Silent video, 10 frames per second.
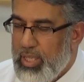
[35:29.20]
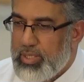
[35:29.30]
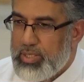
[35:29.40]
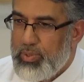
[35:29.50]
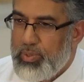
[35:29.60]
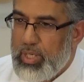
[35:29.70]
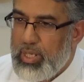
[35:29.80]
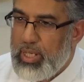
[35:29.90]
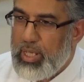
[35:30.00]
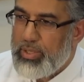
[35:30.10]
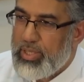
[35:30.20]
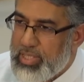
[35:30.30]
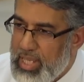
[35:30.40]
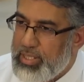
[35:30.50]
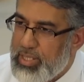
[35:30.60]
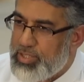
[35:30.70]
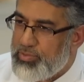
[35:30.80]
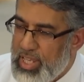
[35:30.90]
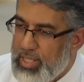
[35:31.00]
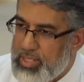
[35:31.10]
So the sentence
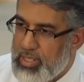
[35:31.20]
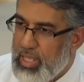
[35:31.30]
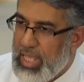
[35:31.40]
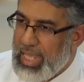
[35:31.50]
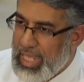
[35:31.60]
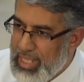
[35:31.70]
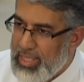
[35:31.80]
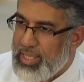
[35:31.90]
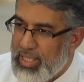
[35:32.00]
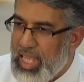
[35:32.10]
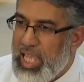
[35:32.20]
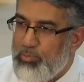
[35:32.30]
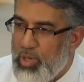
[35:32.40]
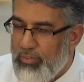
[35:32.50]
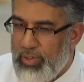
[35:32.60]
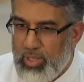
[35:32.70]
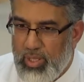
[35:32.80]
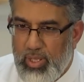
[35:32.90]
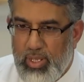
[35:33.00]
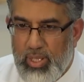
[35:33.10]
reads, in the name of
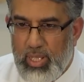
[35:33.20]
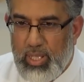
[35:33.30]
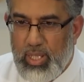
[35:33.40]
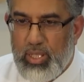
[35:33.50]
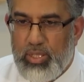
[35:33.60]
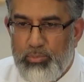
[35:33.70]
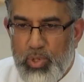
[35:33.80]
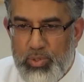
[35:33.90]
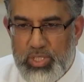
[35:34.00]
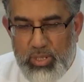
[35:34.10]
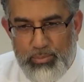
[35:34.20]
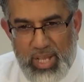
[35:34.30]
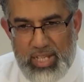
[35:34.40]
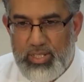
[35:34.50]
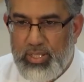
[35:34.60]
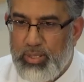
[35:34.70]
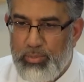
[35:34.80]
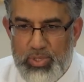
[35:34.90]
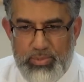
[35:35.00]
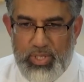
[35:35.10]
Allah, the most compassionate, the
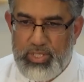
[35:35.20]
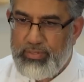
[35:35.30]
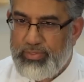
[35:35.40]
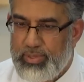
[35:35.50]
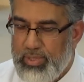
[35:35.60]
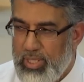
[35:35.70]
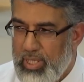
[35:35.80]
most merciful.